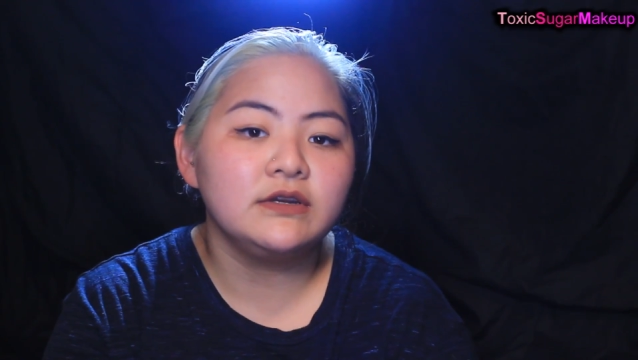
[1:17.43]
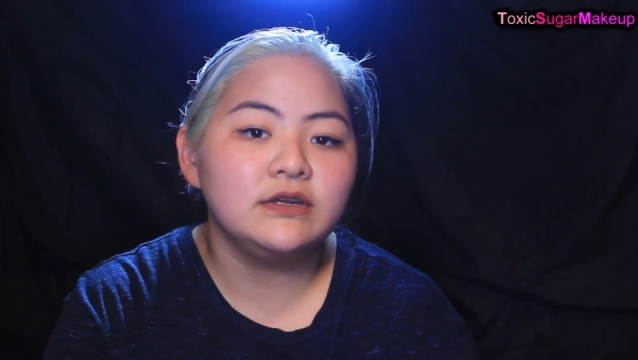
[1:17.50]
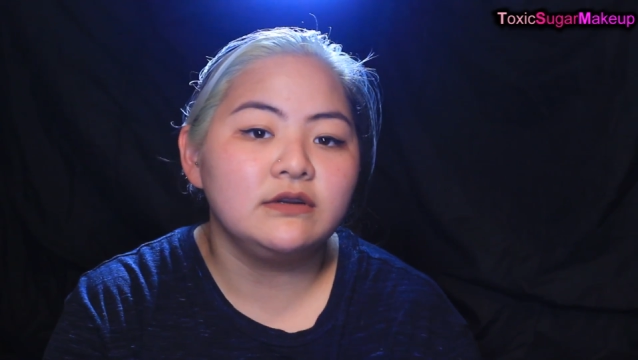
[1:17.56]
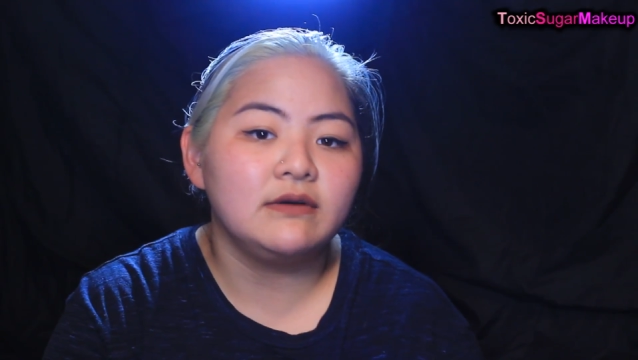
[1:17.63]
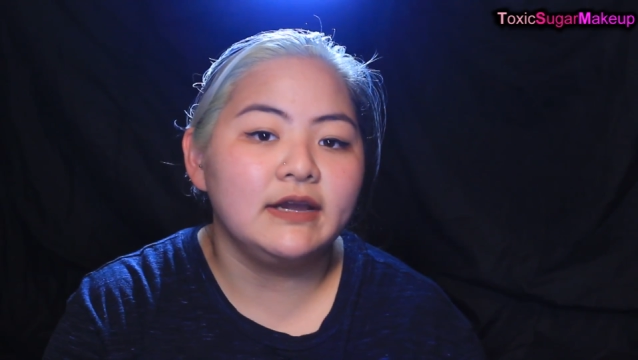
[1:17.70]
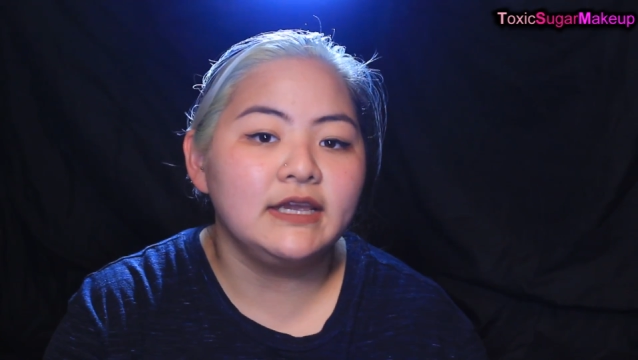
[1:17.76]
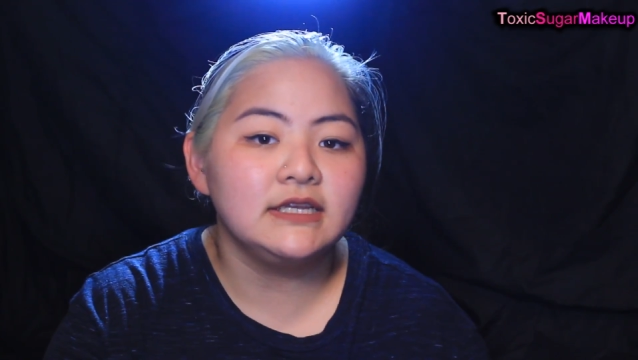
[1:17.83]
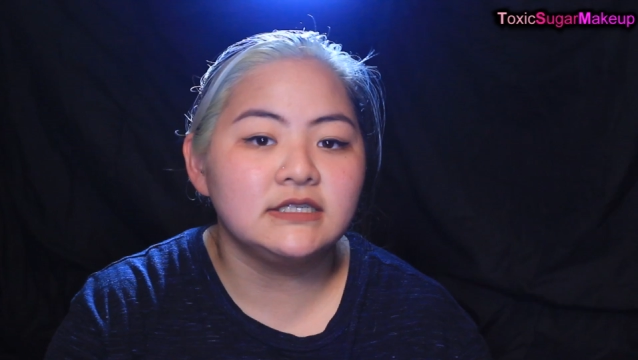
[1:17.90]

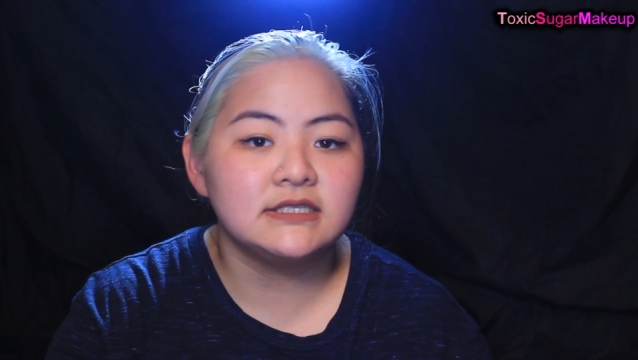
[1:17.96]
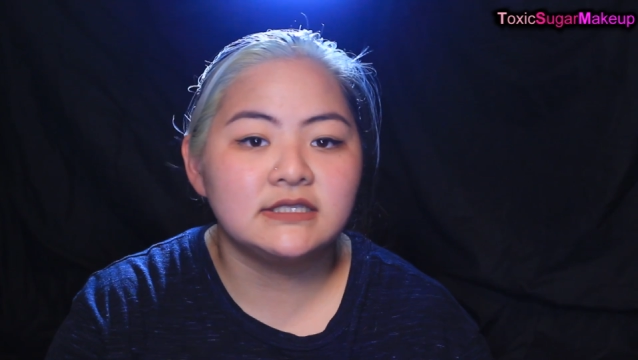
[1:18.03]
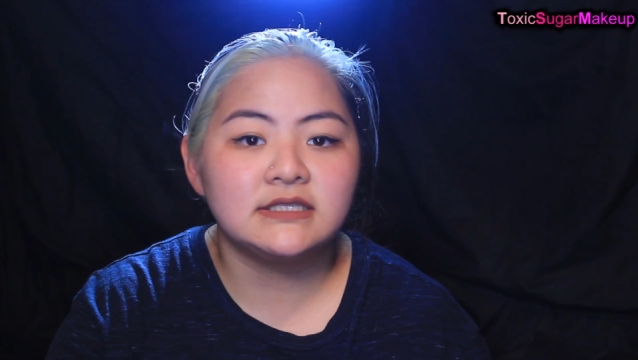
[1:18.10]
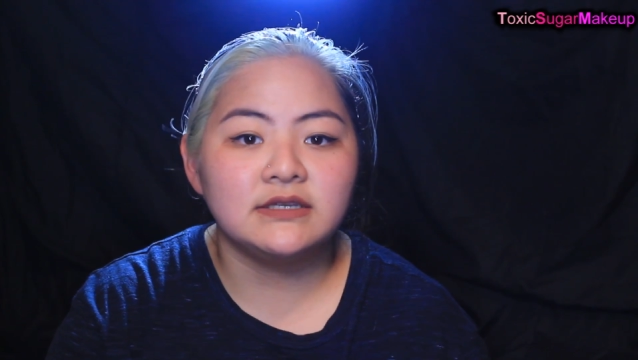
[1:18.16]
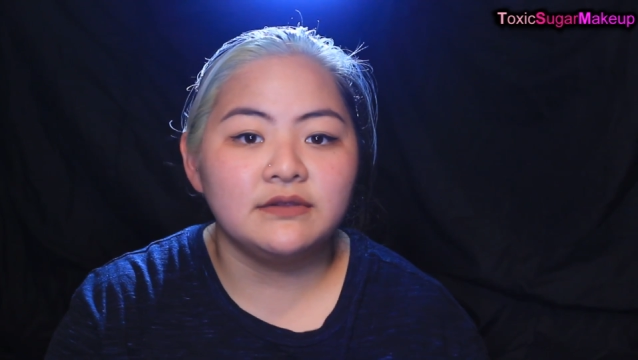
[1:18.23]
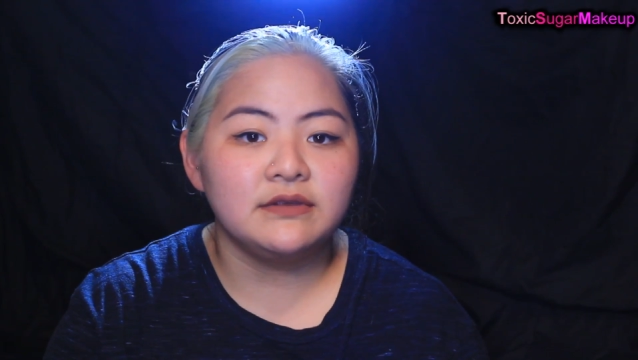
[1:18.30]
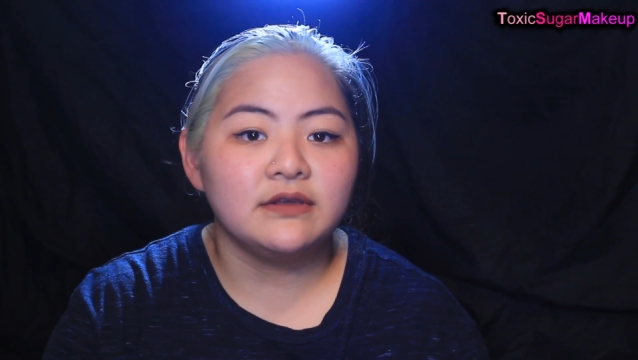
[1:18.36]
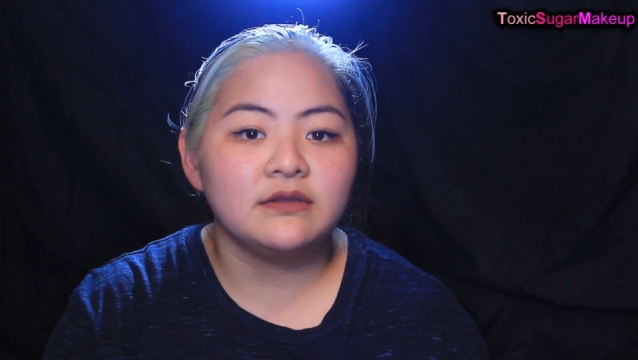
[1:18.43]
I can just
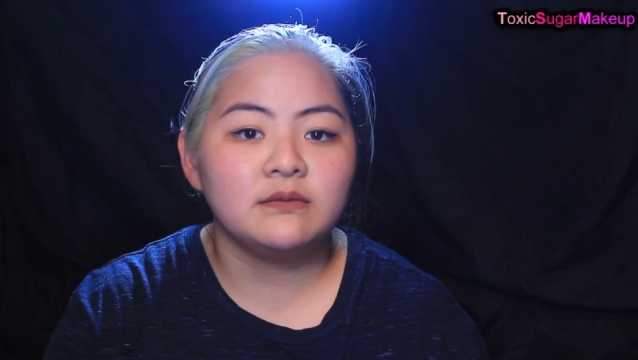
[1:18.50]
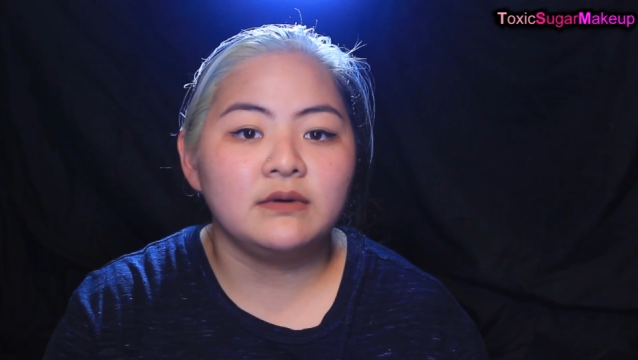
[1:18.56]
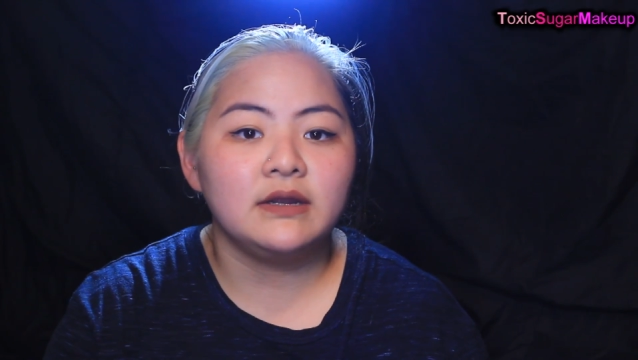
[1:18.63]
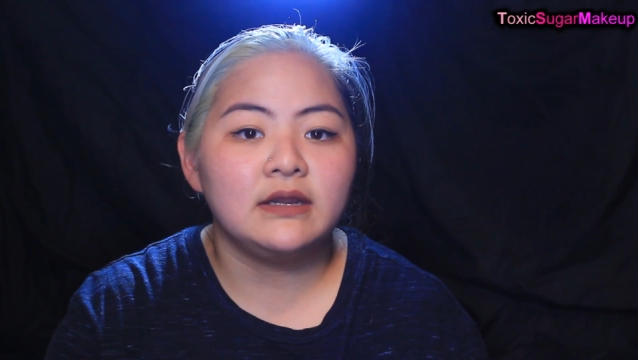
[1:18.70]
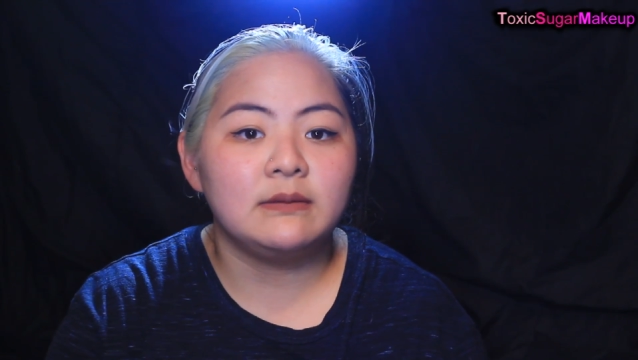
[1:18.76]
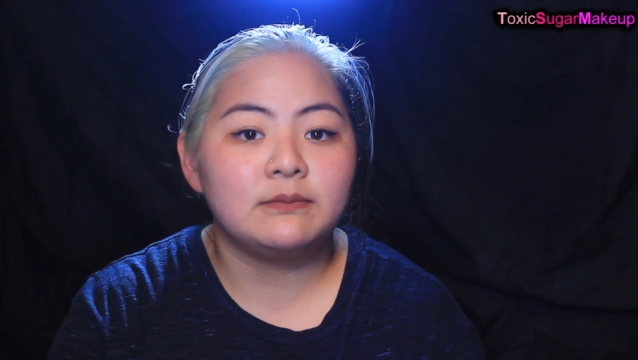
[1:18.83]
sell the other one